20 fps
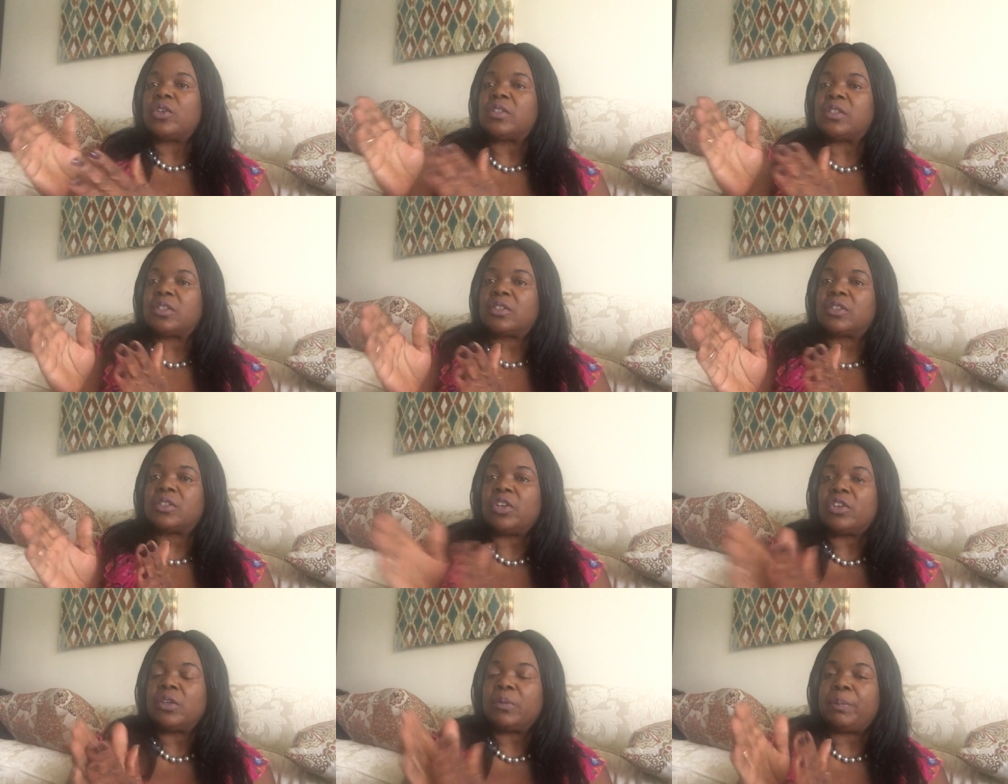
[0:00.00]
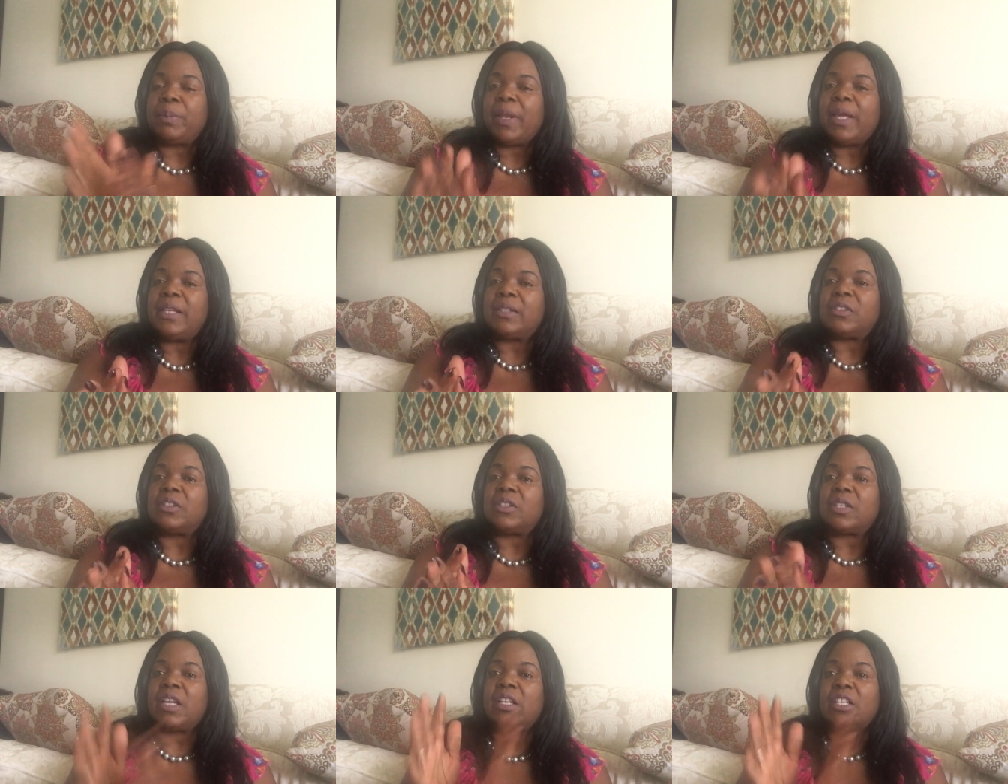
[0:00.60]
to certain
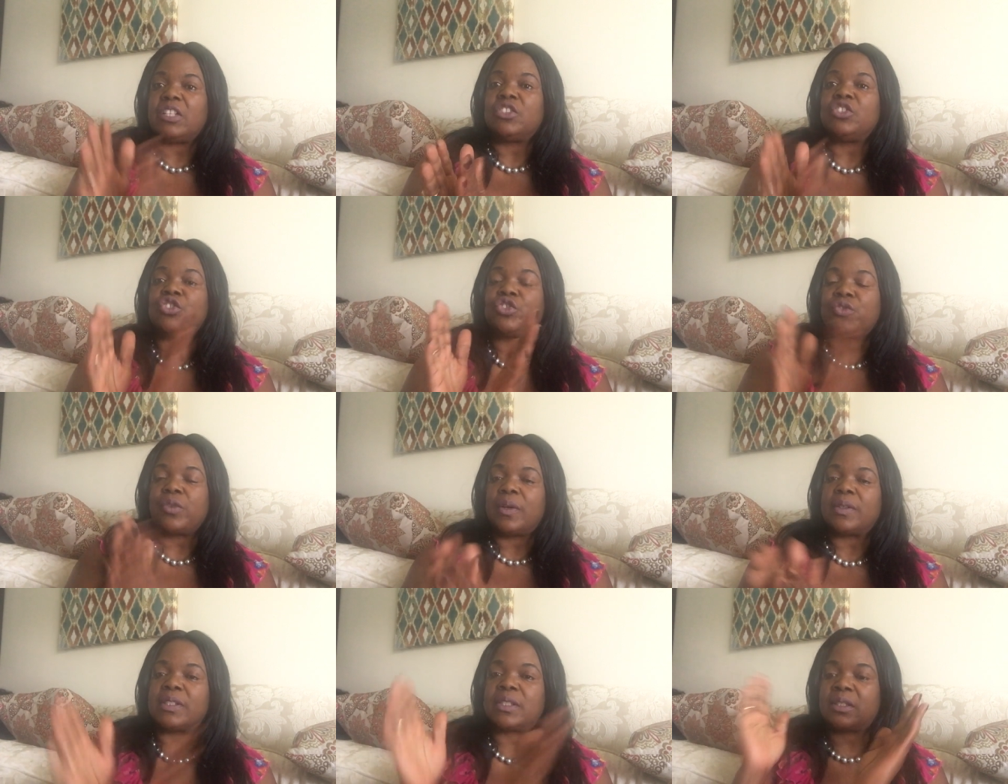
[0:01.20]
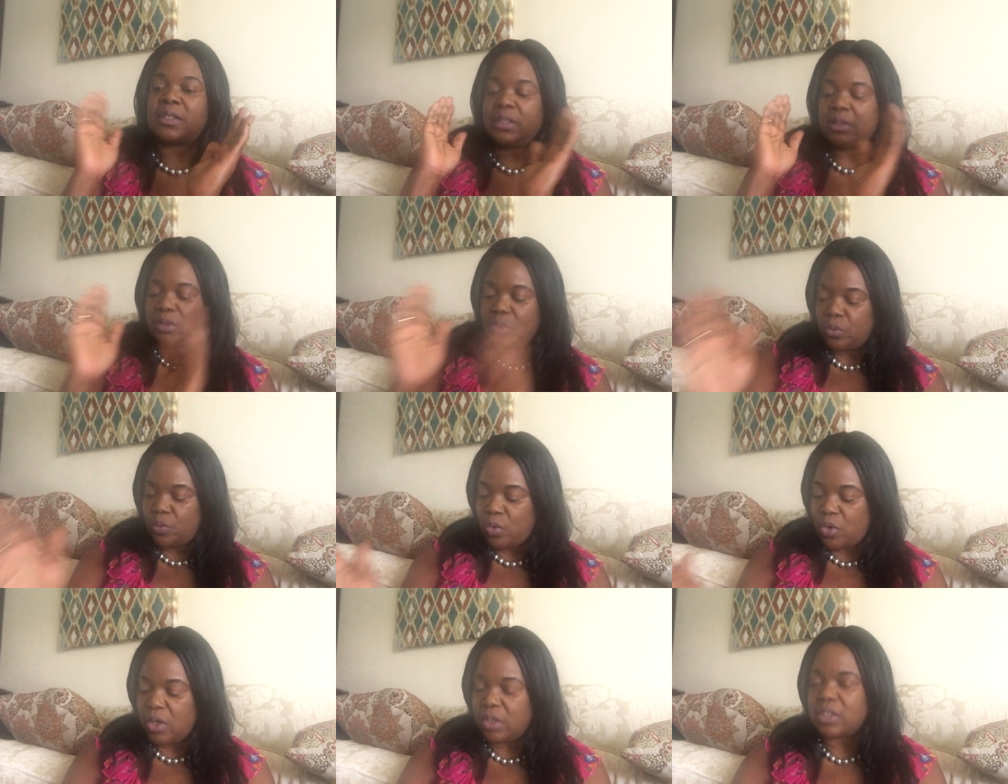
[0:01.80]
places, I didn't trust the
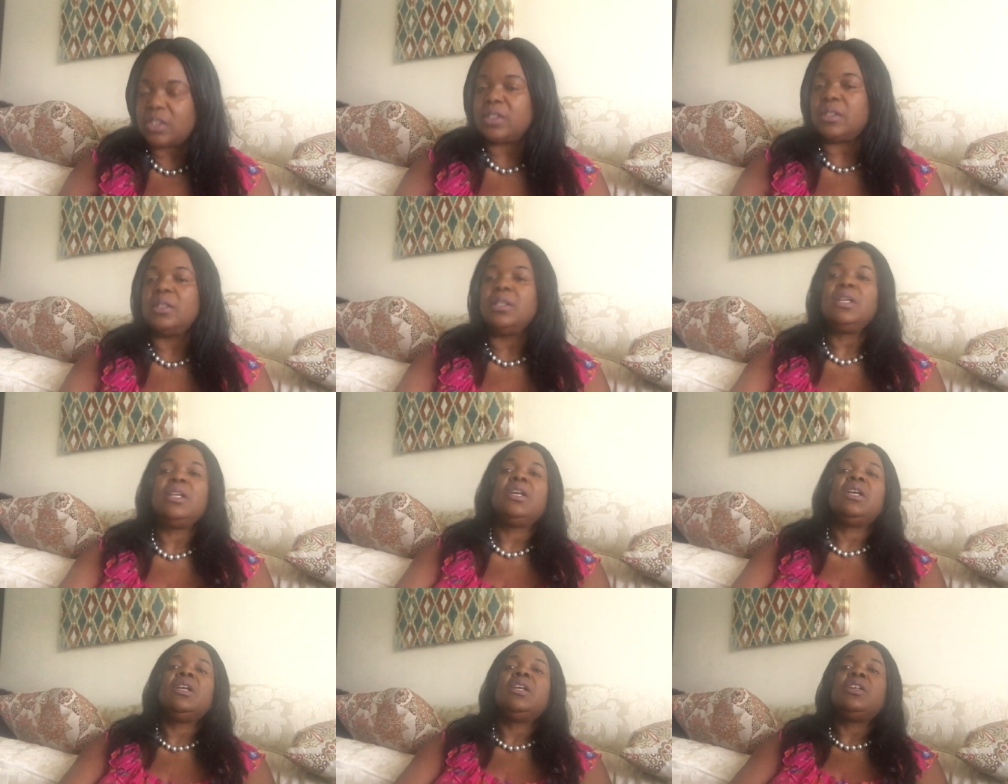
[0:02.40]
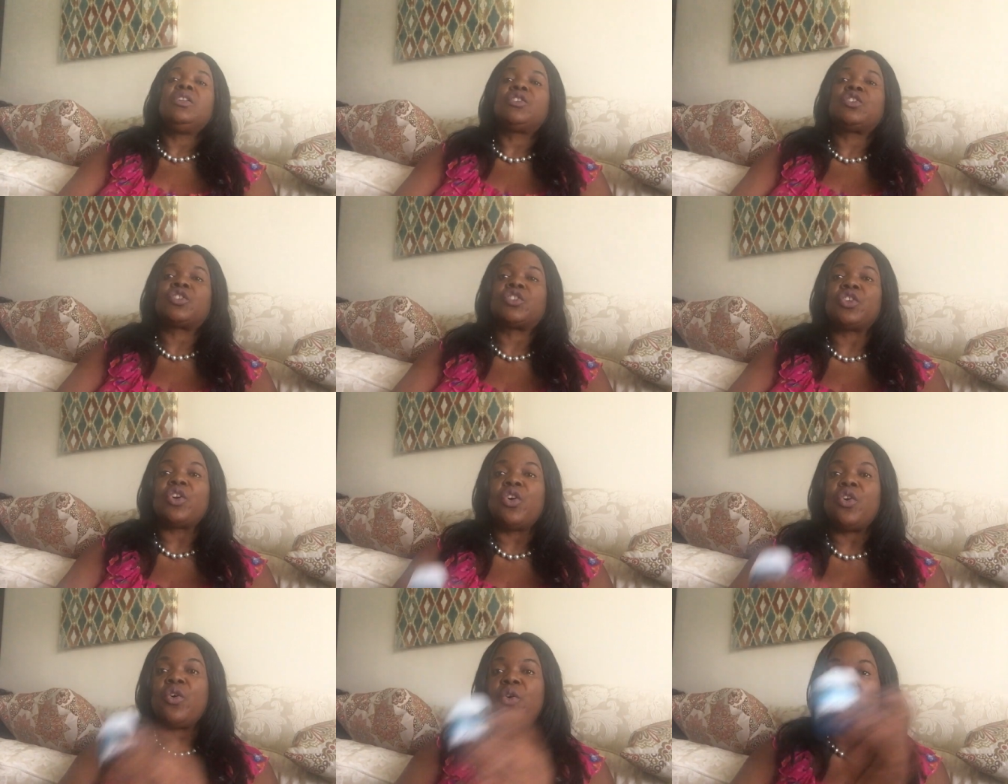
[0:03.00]
water.
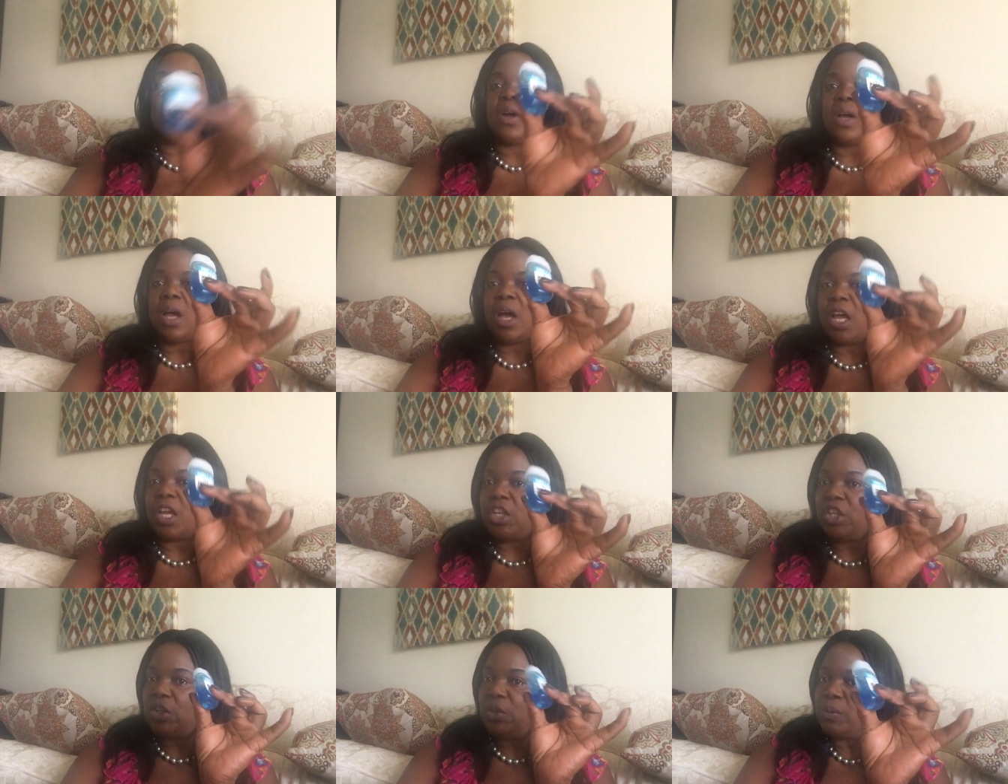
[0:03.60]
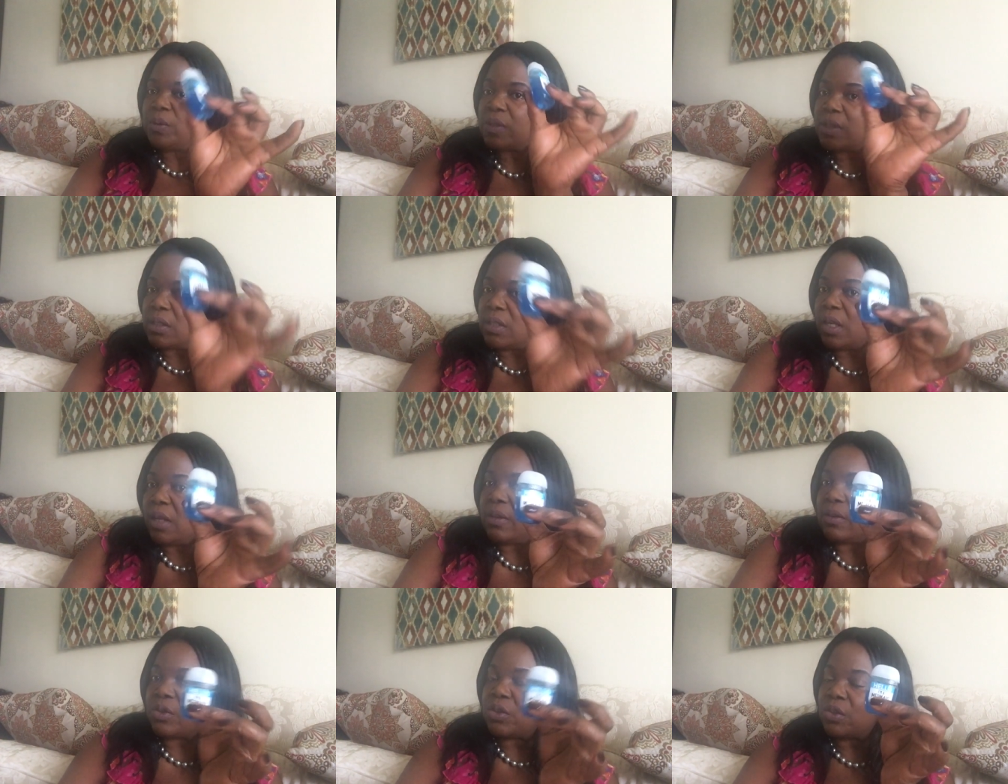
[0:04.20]
So I use
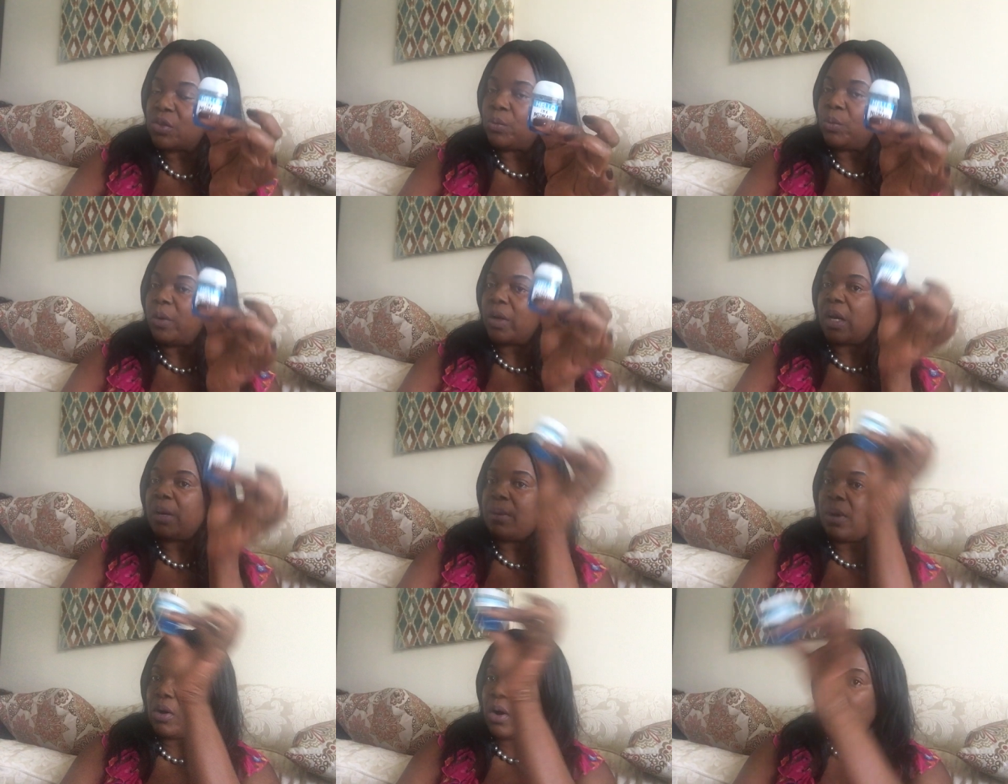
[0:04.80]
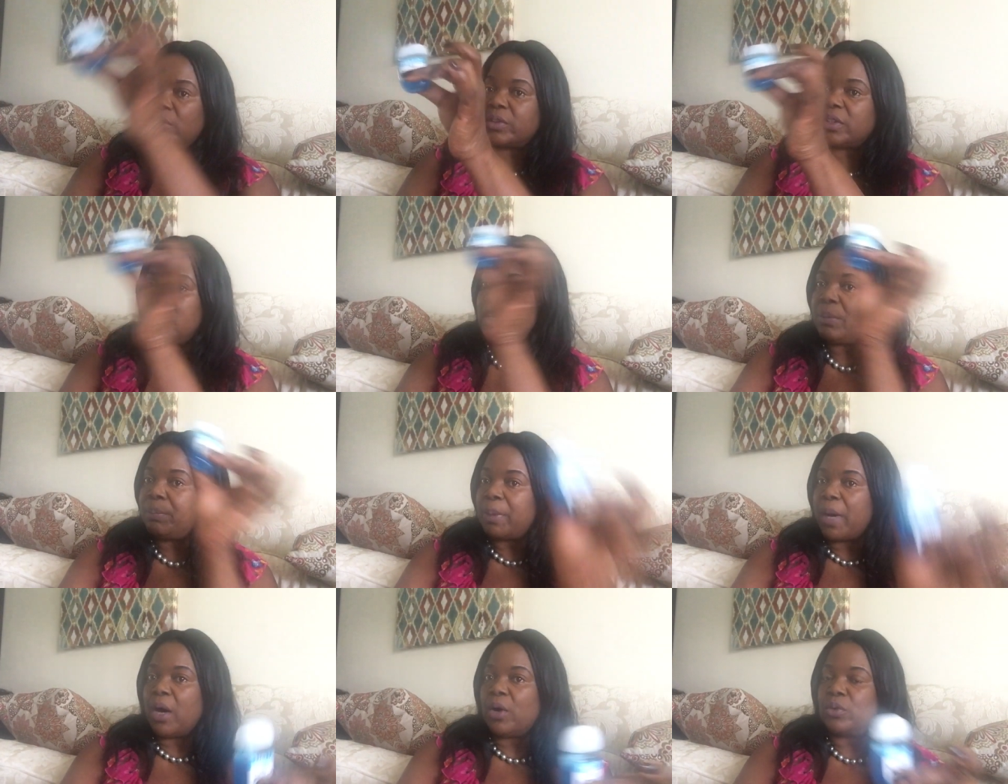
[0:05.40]
this when I'm out and
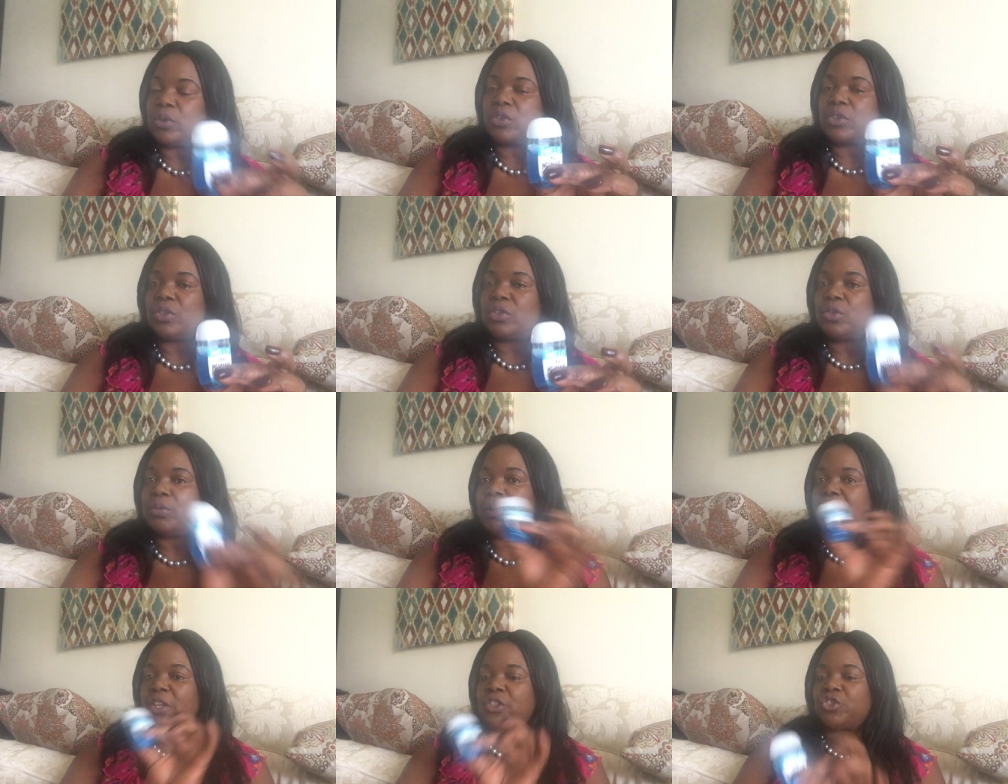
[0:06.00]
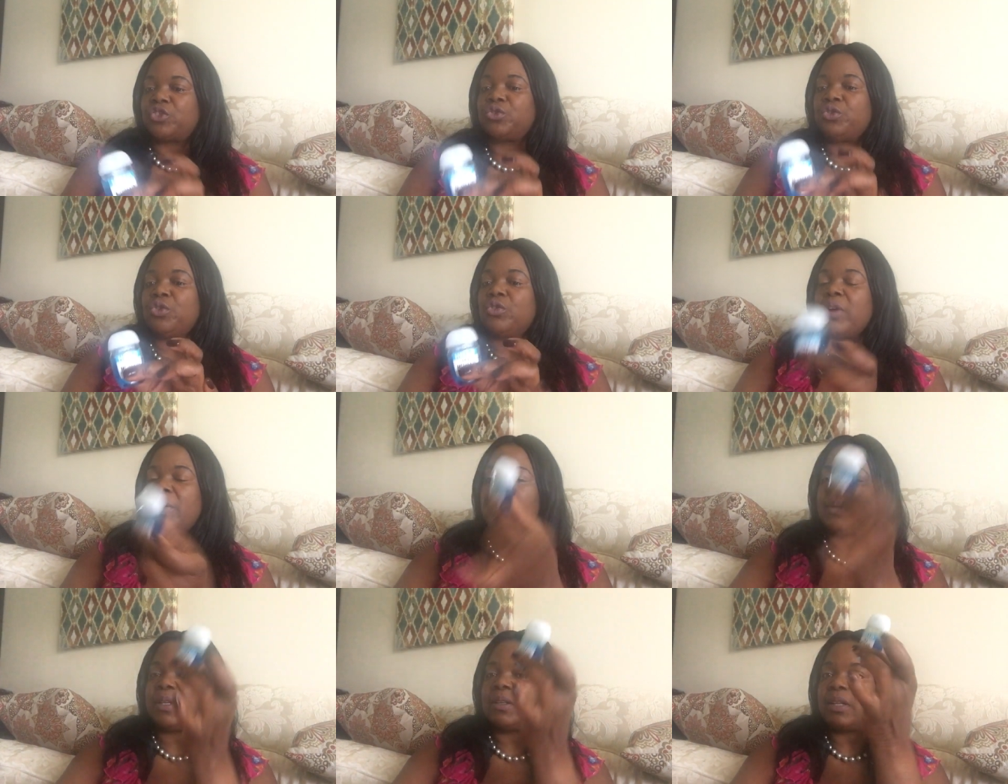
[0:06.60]
about to make sure I'm